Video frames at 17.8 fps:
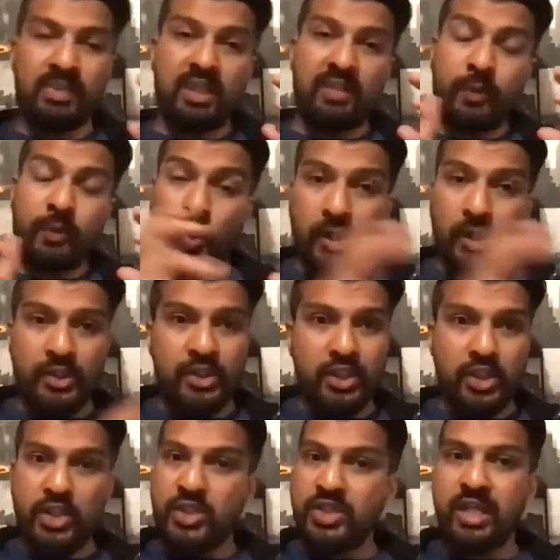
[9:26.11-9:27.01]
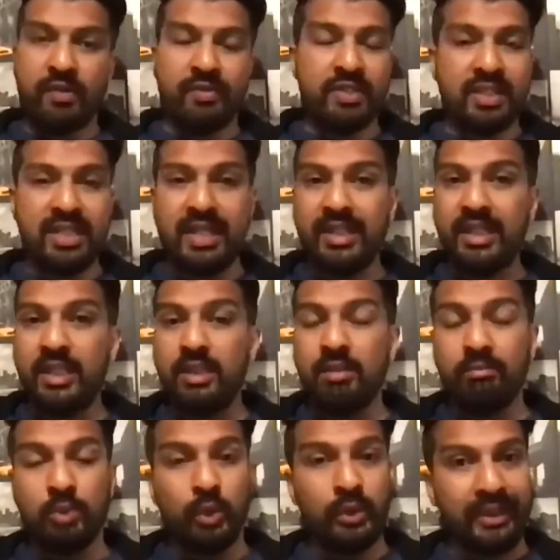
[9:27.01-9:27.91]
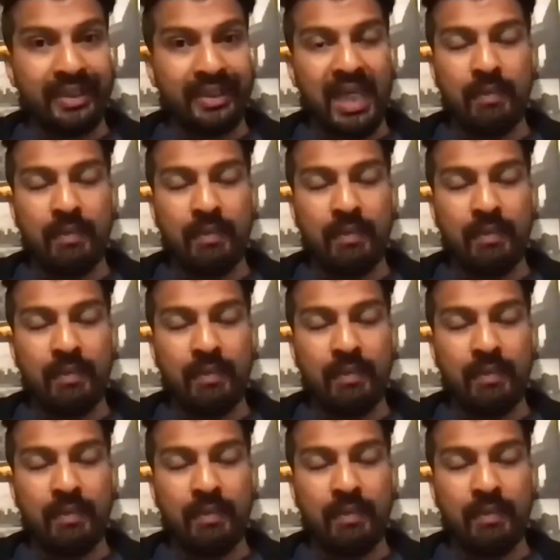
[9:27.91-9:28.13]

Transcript: if you wanted to just self-study, you're more than